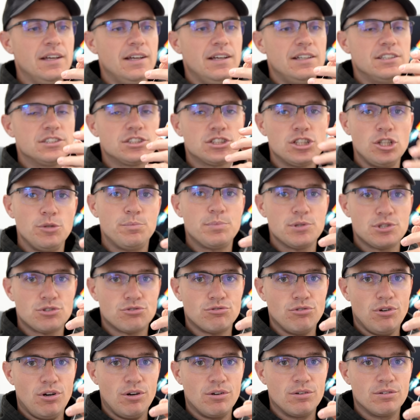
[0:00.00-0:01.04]
Super
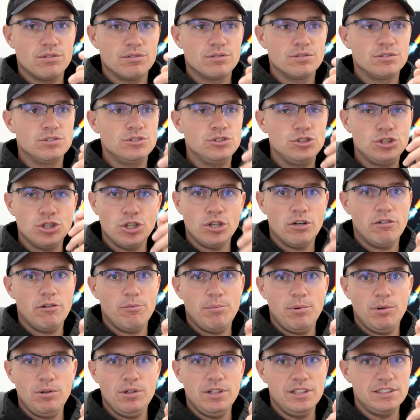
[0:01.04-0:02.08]
strong,
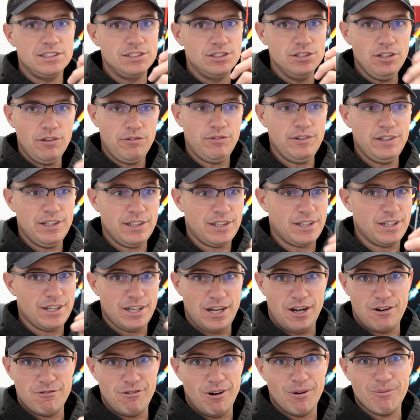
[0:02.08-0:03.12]
durable, there's nothing that can
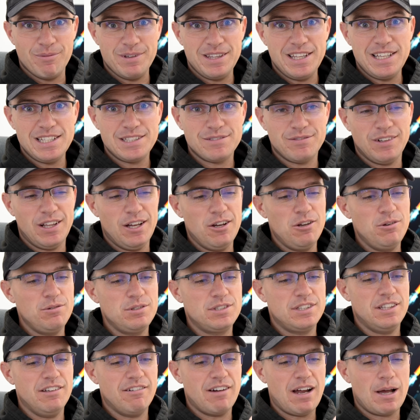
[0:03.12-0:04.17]
go wrong with these floats.
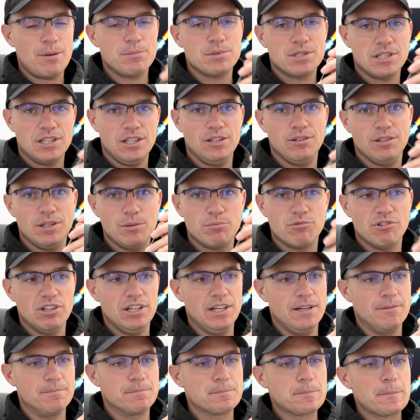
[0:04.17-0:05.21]
They're absolutely
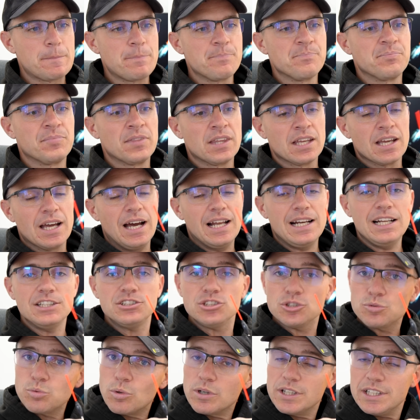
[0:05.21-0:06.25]
brilliant. And I
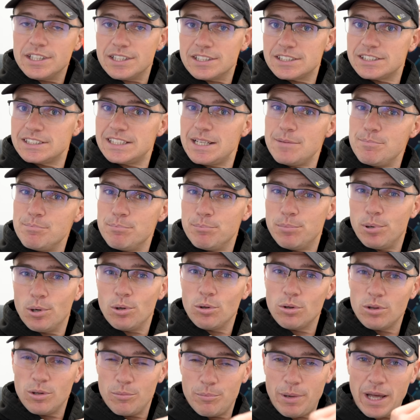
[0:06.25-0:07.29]
just wanted a
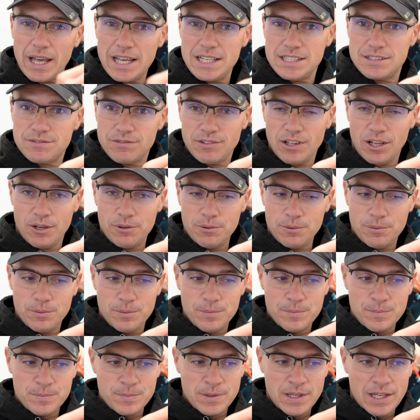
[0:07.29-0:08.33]
simple paste float.
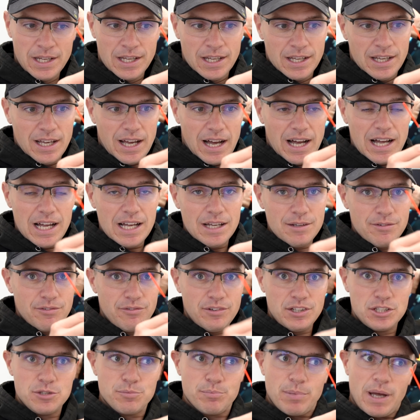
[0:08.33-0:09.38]
I
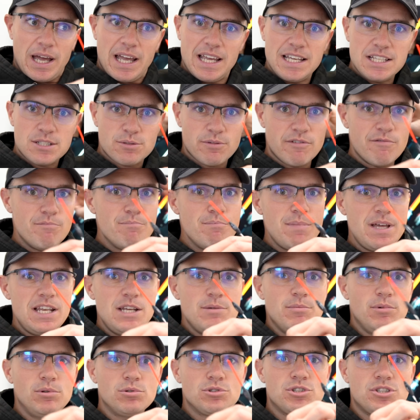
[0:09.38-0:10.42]
fish paste with
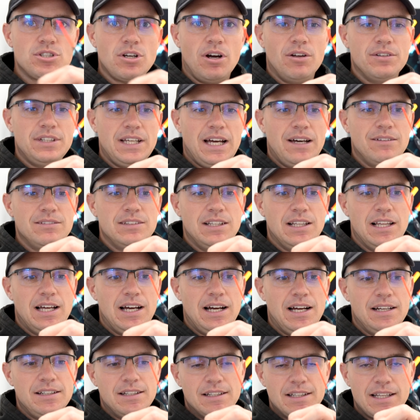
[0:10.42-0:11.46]
minimal shot down the
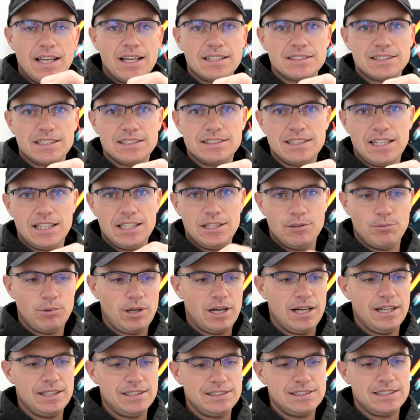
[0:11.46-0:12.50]
line, and that's exactly
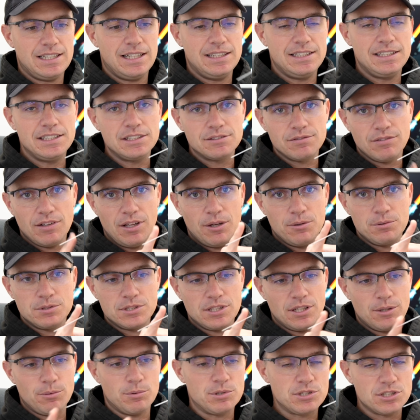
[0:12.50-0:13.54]
why I designed these floats
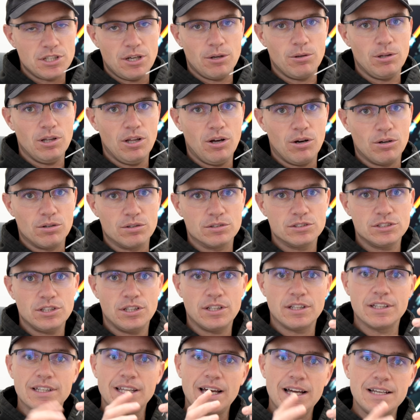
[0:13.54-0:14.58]
so they were so long. So
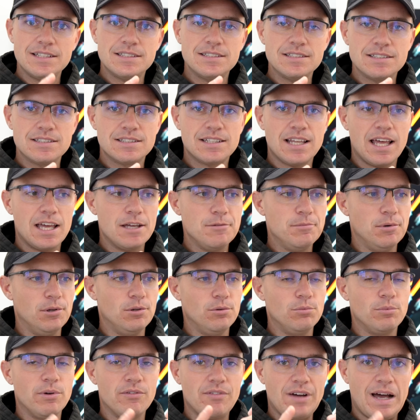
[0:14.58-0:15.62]
they're nice and
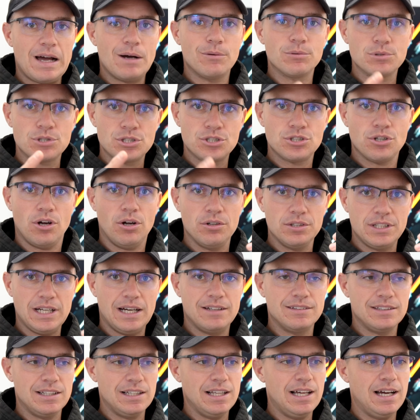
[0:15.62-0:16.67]
stable without shot
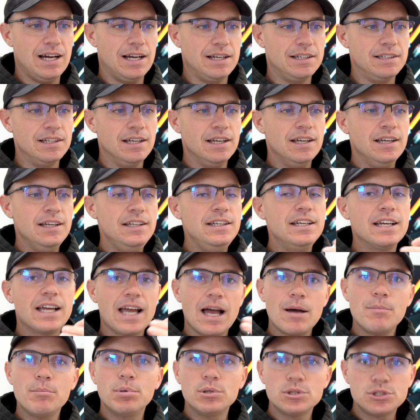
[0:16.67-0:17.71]
down the line. You
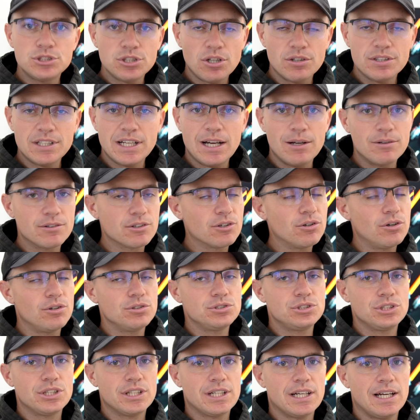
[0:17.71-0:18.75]
can put shot down, of
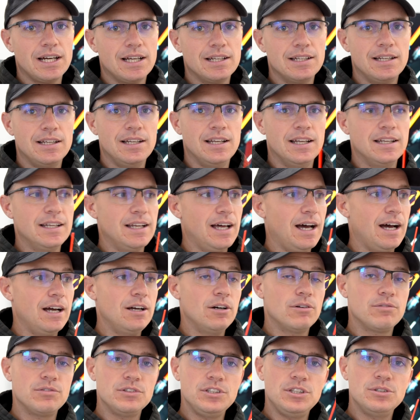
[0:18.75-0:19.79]
course you can, and I
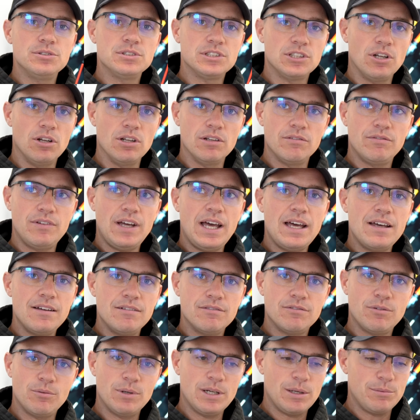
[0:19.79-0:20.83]
often use an Olivet
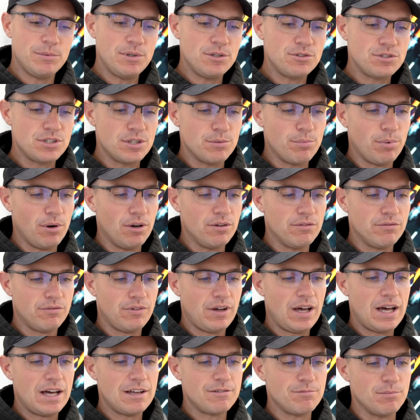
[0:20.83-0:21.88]
for when I'm using the
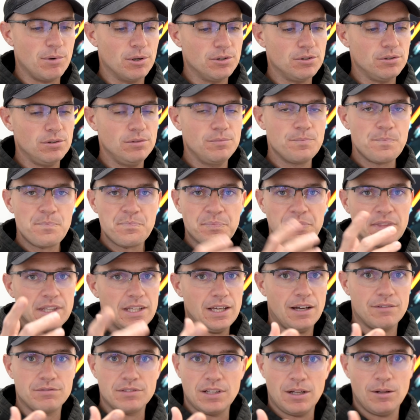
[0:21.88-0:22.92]
0.5 model.
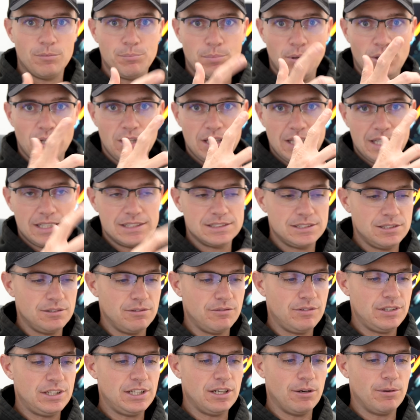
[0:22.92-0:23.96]
I'll put a link to a
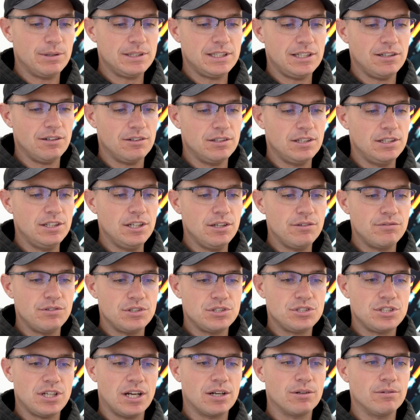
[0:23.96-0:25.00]
video I did on the
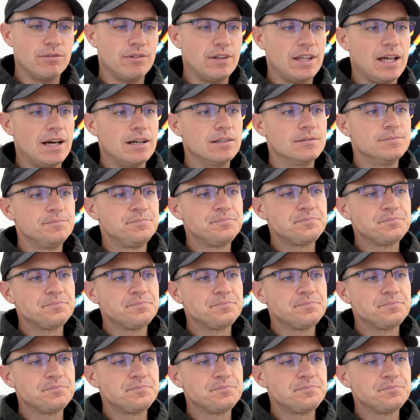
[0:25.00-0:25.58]
Nufish channel for that.